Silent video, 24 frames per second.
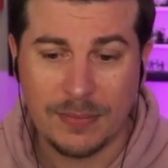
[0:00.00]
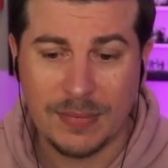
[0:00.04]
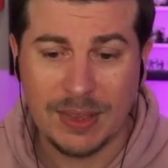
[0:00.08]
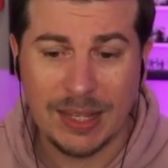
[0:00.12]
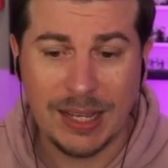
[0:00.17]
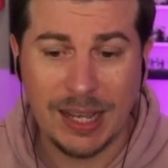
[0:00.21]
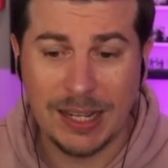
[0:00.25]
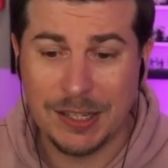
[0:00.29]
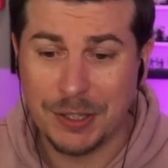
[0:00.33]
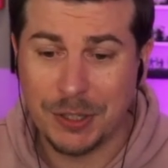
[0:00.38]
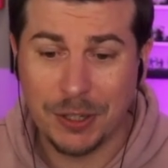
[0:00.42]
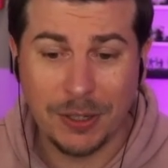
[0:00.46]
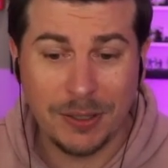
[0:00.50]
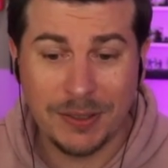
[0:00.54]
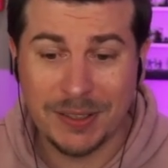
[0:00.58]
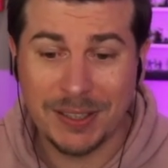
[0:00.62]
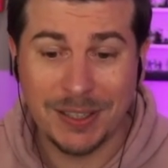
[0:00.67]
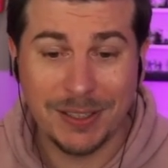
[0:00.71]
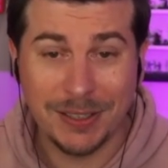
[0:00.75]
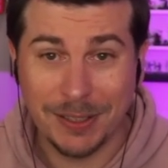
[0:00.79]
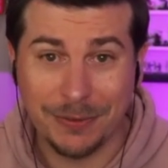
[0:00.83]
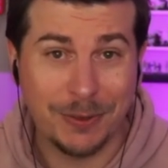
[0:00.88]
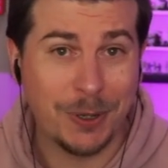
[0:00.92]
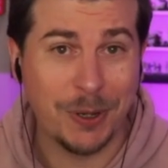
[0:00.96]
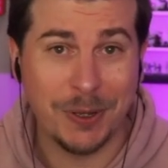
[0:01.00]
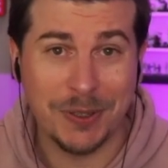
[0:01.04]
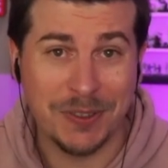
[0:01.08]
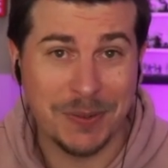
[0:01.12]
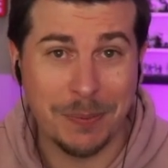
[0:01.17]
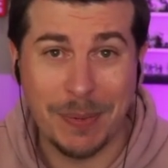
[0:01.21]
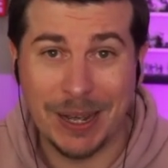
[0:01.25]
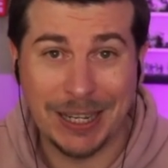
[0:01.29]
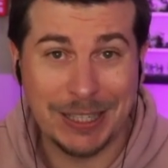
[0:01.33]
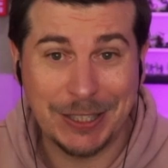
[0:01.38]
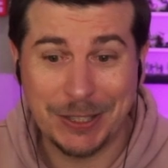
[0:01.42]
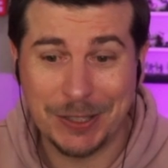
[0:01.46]
And Jolteon, of course,
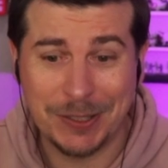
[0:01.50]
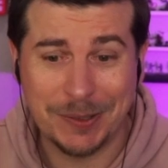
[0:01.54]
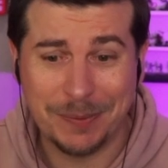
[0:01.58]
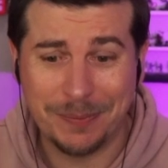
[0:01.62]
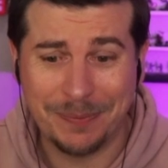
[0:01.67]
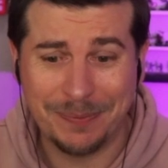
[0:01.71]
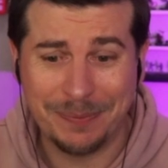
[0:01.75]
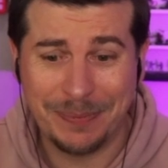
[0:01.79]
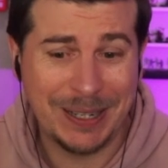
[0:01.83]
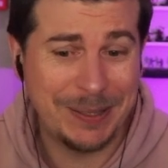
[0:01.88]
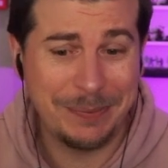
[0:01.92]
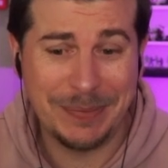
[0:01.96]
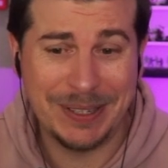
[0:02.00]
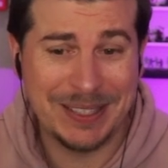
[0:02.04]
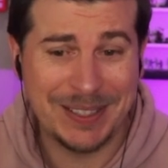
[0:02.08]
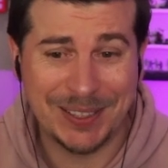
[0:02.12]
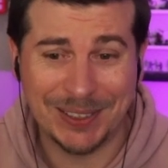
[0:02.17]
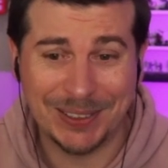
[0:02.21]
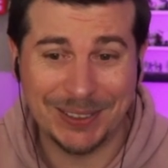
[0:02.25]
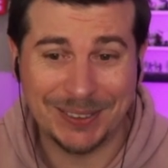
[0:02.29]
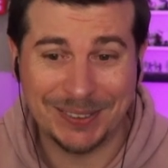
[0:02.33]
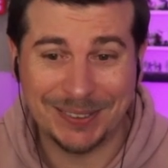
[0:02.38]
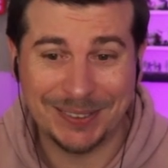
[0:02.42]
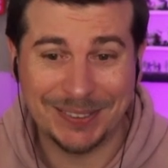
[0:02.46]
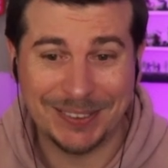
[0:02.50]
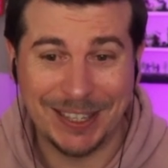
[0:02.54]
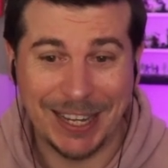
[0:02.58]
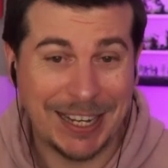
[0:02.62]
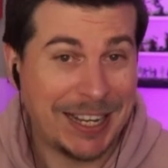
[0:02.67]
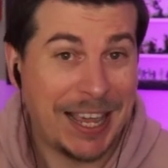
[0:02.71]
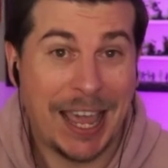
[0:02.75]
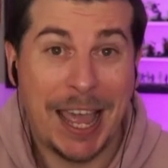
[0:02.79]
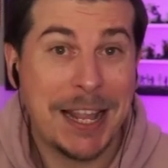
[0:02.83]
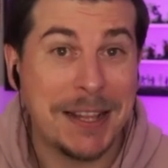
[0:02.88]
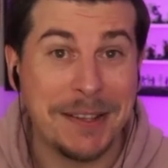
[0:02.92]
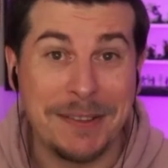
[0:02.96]
might just pin missile
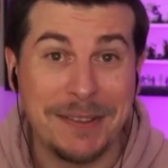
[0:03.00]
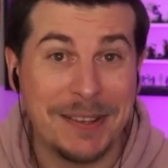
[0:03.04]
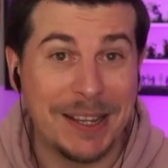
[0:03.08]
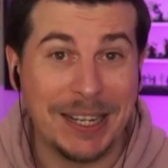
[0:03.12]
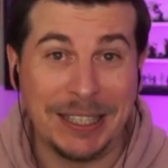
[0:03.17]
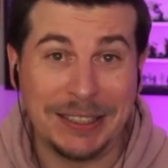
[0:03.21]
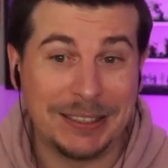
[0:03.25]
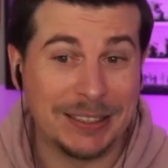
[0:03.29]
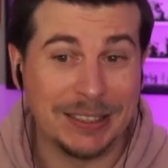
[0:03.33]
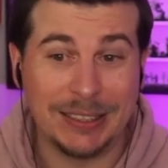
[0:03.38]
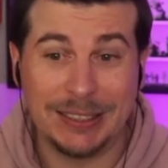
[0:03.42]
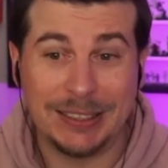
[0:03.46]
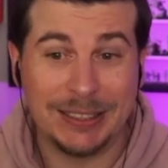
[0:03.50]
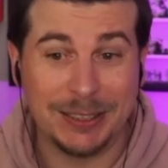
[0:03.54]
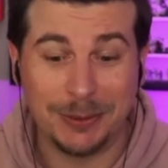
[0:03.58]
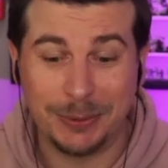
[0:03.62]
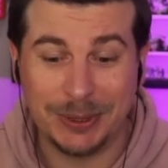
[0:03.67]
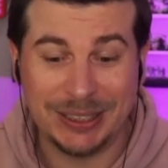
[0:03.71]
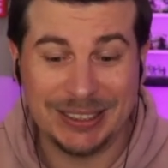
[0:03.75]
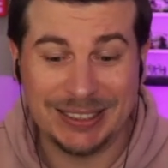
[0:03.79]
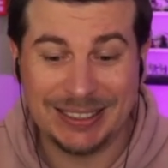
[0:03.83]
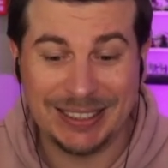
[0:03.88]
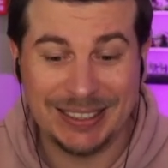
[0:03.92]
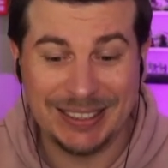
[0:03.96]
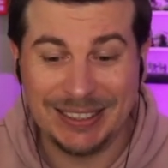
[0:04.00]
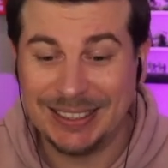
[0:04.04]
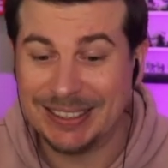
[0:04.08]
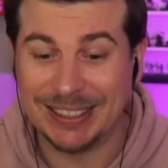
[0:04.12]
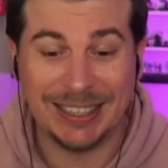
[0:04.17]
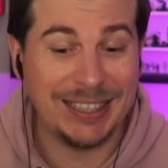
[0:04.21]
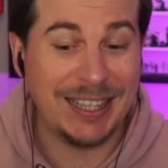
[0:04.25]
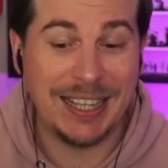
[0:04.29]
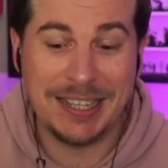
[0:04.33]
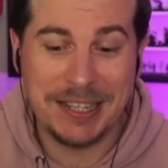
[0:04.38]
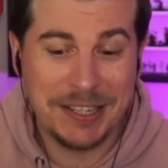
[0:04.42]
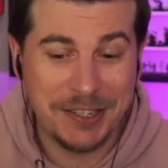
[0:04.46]
again and delete the Weezing, and
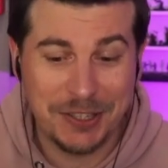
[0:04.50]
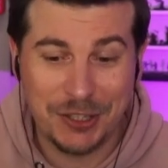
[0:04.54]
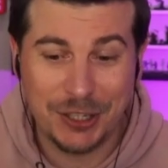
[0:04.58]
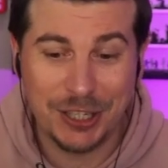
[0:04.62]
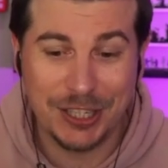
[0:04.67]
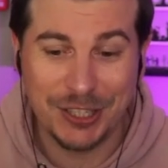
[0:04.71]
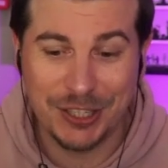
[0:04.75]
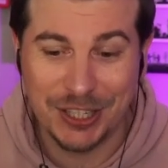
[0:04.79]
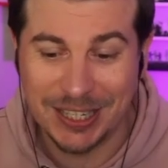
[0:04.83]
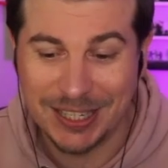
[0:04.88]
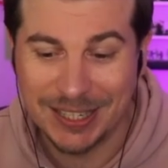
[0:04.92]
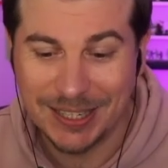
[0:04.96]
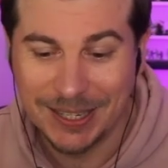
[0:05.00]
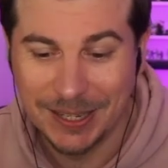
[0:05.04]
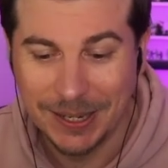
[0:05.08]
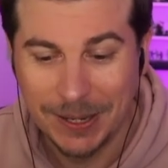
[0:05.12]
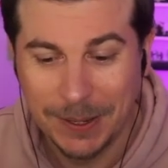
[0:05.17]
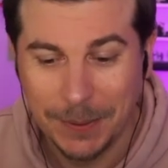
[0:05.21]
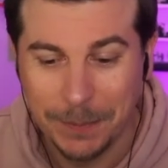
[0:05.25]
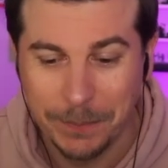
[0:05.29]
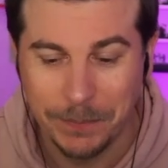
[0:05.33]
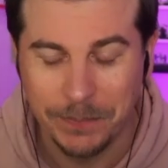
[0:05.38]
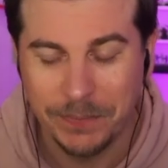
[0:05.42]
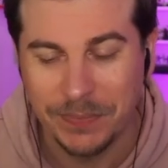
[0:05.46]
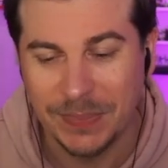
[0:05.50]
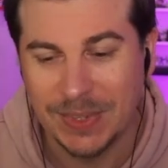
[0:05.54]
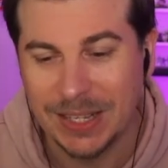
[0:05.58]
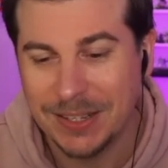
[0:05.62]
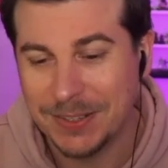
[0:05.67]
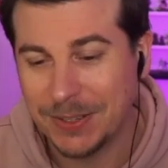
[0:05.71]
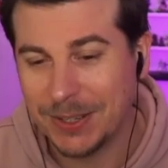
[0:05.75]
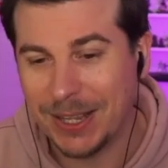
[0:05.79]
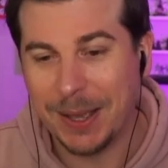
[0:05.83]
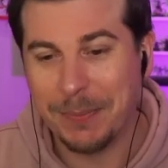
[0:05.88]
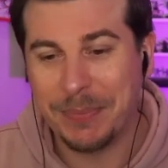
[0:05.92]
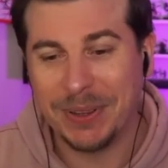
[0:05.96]
then it's GG. So
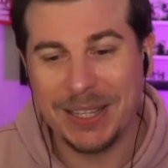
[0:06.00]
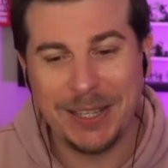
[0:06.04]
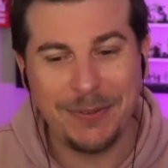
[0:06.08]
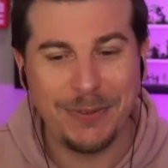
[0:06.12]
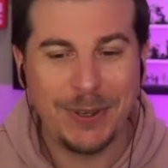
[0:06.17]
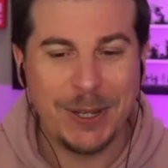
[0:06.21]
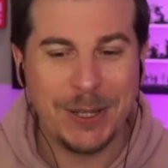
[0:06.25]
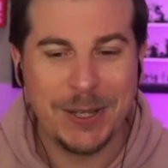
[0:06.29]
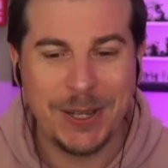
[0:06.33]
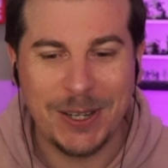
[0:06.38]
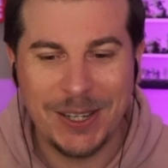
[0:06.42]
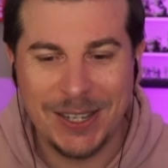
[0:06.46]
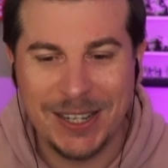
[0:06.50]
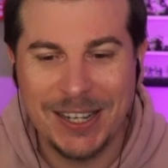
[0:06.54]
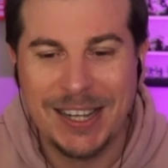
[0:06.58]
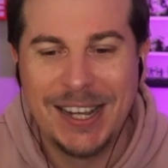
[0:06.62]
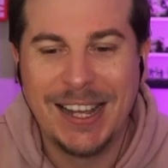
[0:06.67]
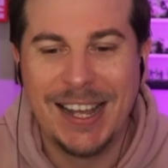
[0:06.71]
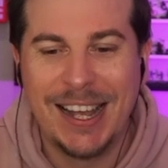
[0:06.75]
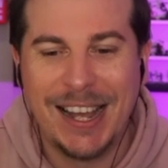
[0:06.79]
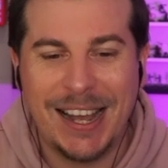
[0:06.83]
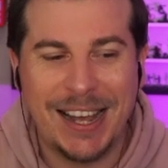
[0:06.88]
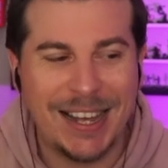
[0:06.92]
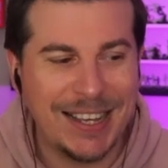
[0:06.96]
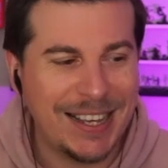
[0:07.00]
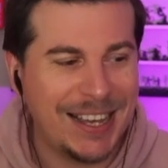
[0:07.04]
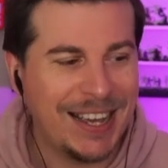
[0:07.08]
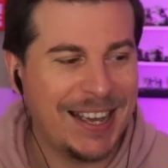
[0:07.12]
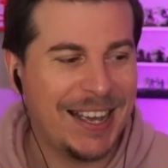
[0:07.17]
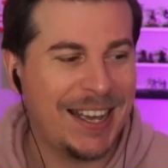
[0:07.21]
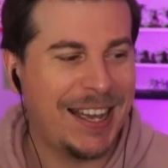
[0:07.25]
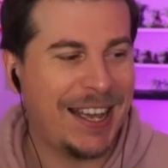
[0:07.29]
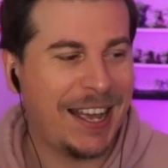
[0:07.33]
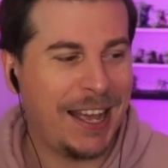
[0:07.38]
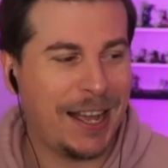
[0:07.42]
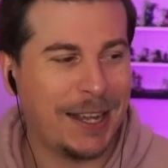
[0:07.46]
yeah, believe it or not,
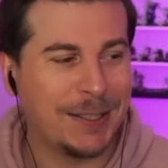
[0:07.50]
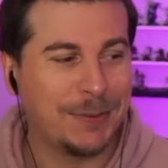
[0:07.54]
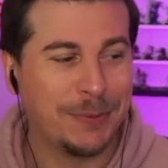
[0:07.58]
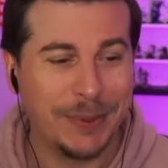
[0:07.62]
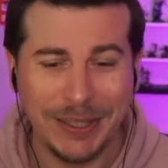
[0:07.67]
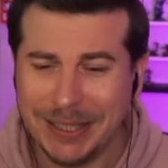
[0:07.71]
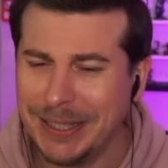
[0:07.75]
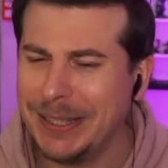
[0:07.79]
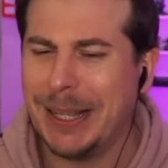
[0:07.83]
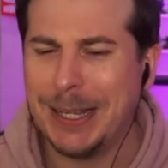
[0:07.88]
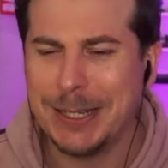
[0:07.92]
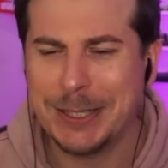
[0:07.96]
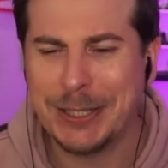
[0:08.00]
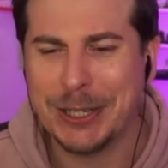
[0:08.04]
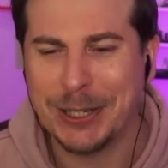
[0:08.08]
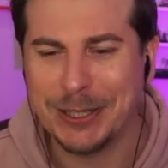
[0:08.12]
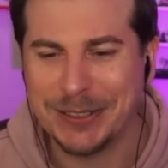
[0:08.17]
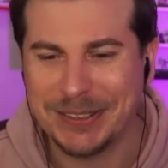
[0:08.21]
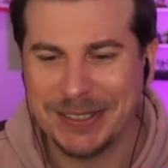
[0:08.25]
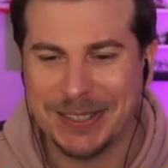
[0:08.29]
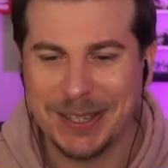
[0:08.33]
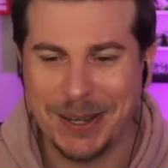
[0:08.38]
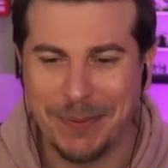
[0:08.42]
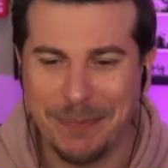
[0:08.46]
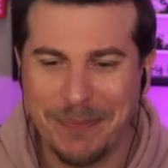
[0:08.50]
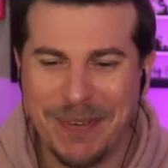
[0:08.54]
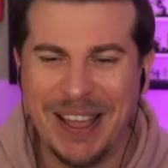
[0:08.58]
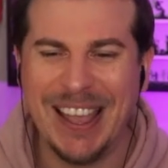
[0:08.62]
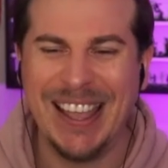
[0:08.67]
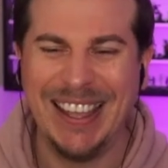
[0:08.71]
I really like Jolteon.